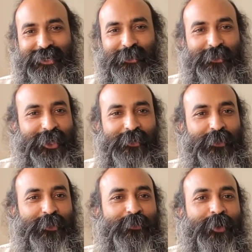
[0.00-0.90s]
Do you
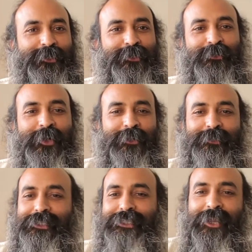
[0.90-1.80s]
think what you want to do and
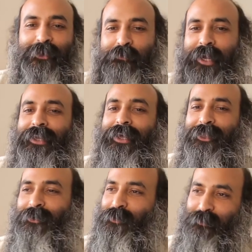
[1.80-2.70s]
you just tell your mind,
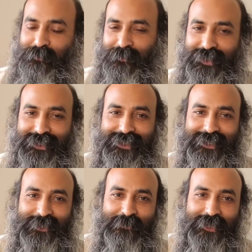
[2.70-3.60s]
hello, this
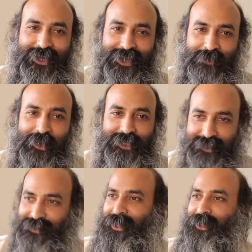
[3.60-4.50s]
needs to be done, and mind
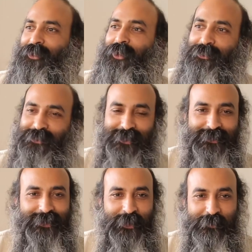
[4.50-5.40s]
says, yes,
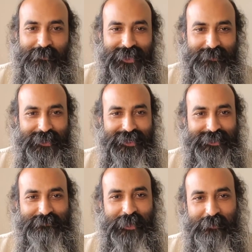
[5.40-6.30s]
sir, I'm available.
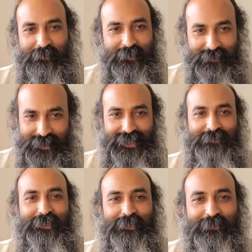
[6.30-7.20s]
Yes, ma'am, I'm available.
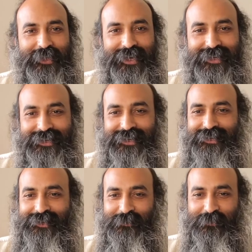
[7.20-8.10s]
Let me do that.
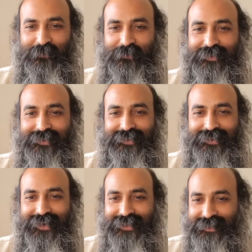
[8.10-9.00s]
No.
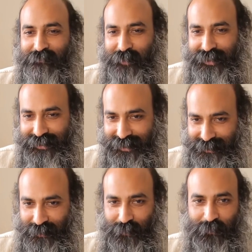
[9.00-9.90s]
Yeah, somebody
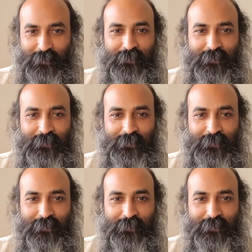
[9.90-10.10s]
says no.